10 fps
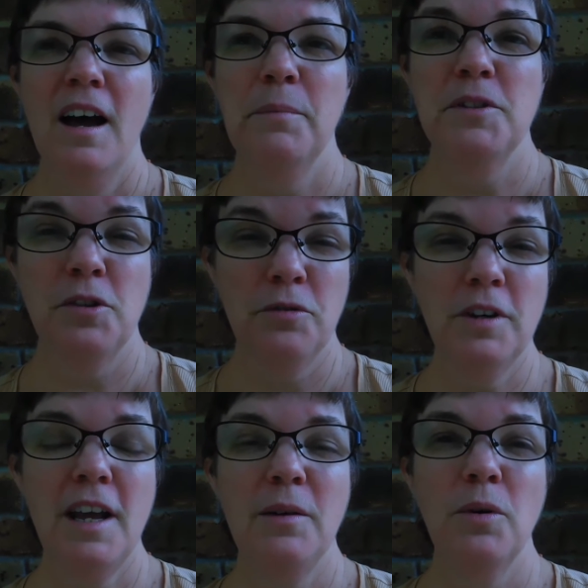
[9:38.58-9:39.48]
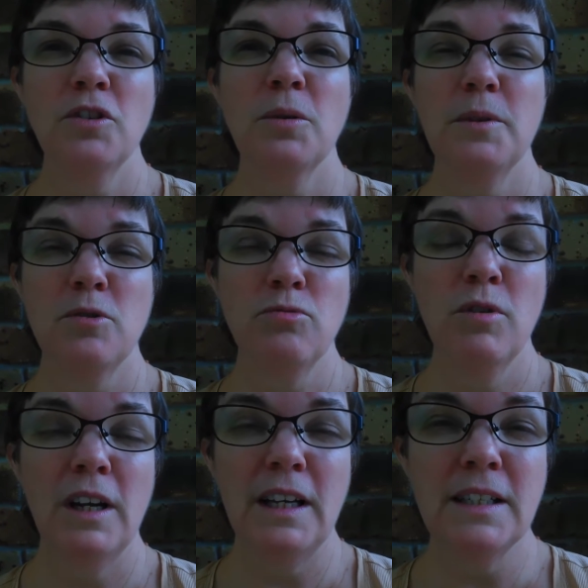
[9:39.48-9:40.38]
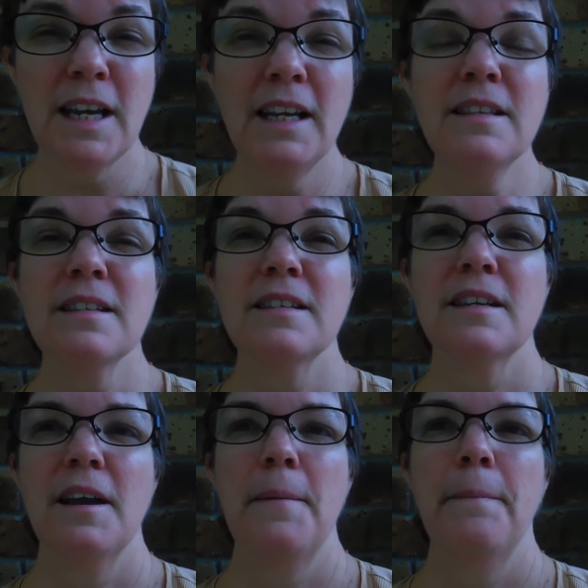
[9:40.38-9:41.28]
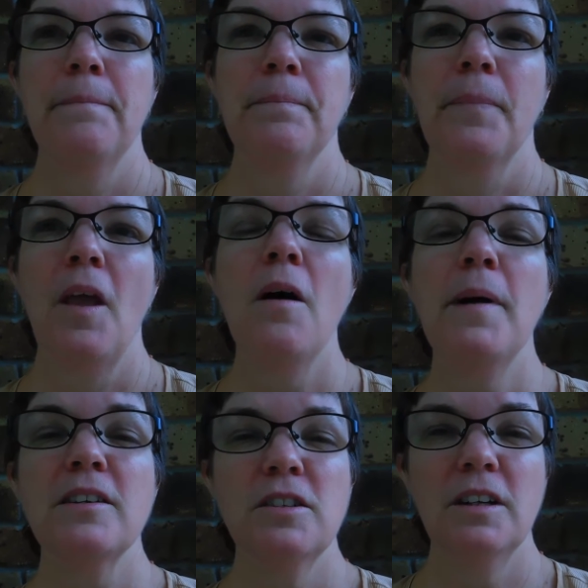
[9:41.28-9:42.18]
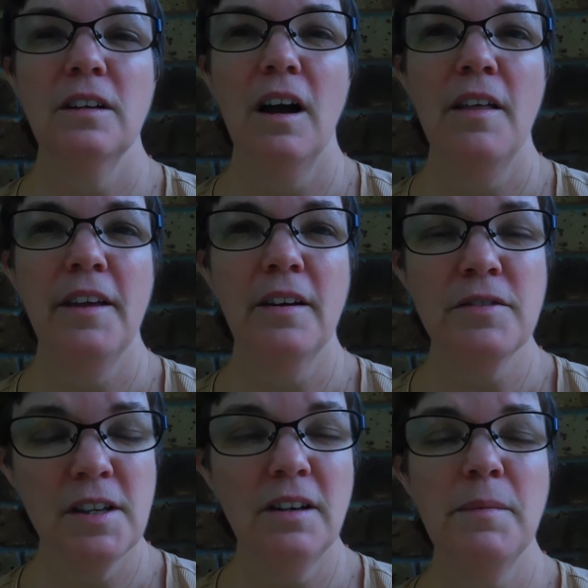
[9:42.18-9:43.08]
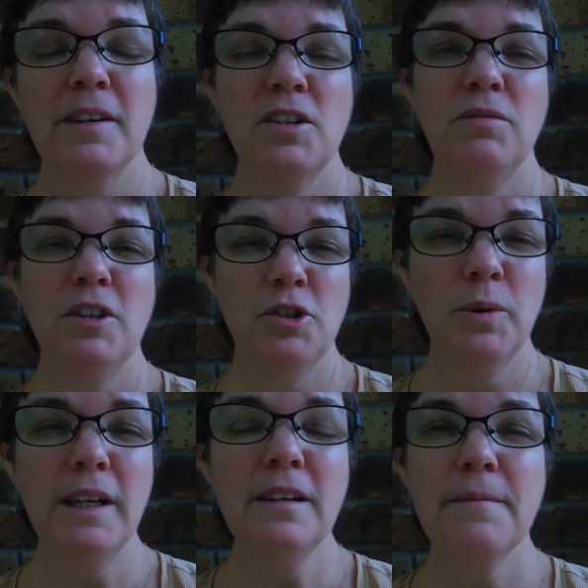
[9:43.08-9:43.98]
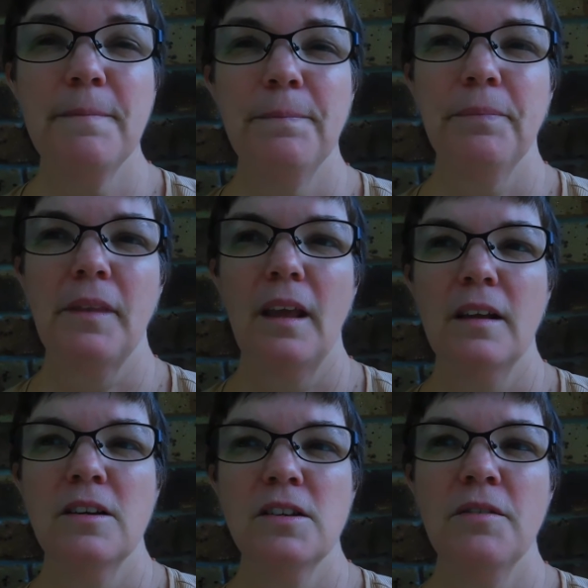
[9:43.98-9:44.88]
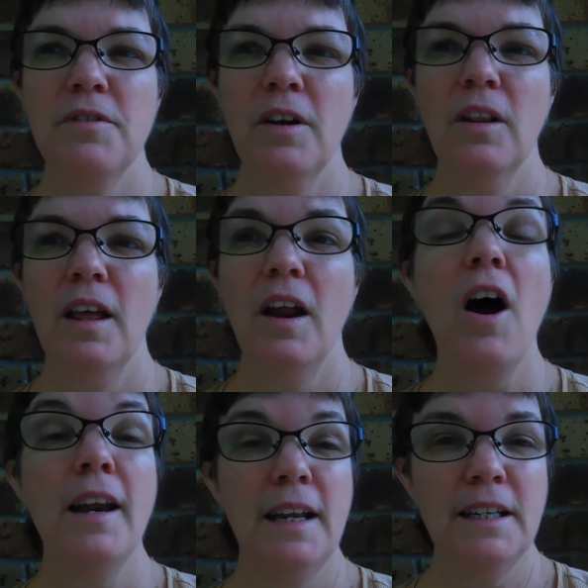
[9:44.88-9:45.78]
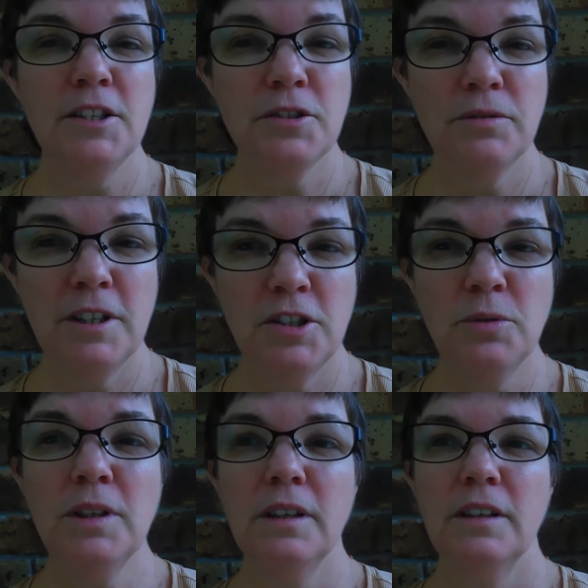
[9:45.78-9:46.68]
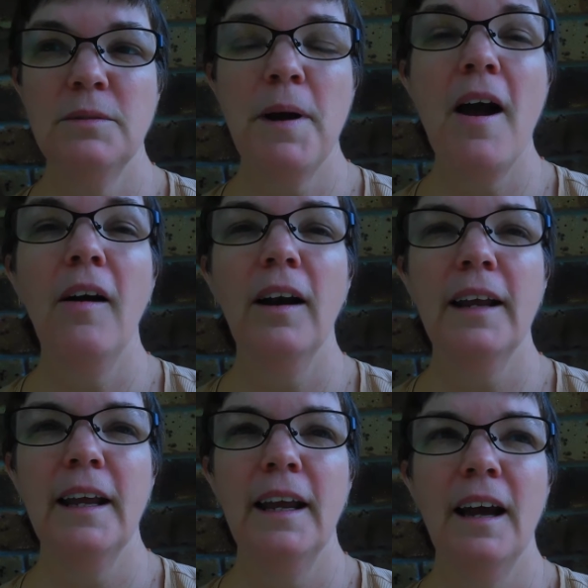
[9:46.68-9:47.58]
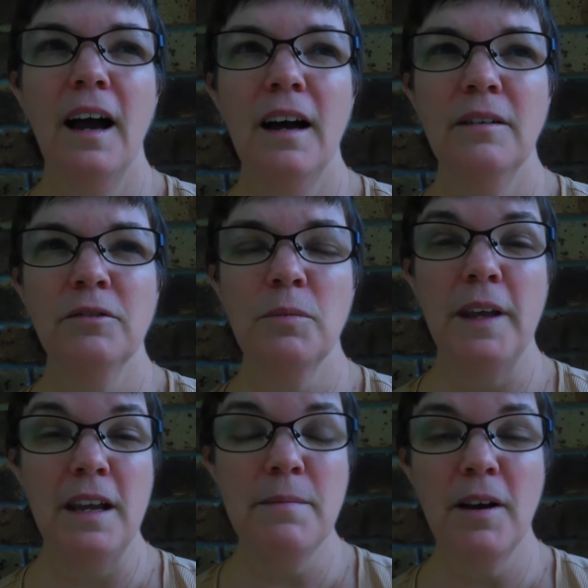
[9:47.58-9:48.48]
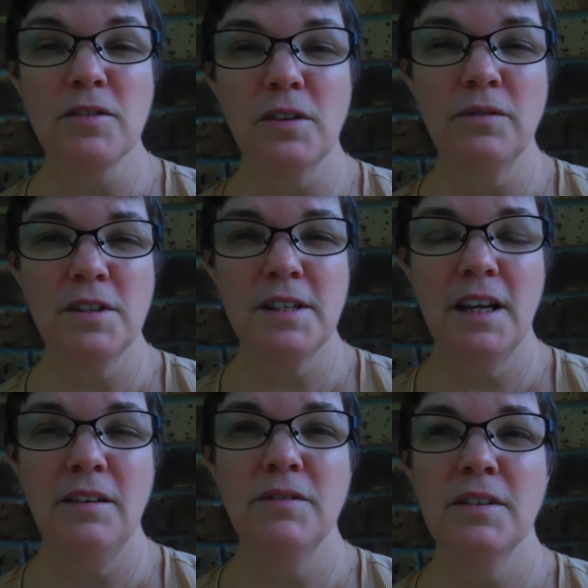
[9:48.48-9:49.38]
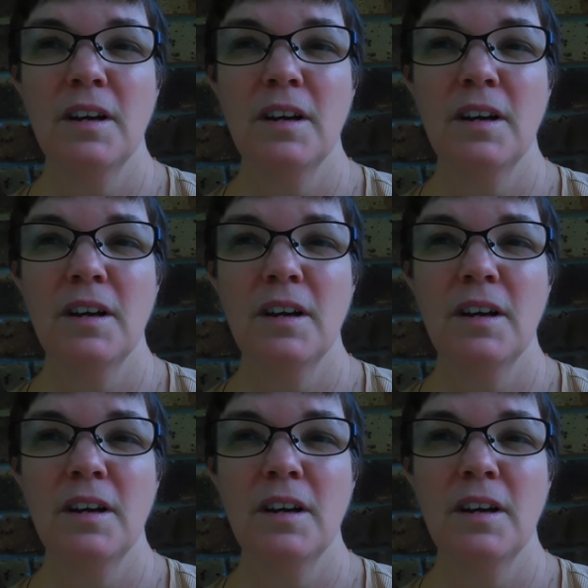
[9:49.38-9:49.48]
It's a 3-day workshop. It's really intense. I think I've said I'm actually redoing it, because I felt like I needed to redo it, and apparently from the emails I've received,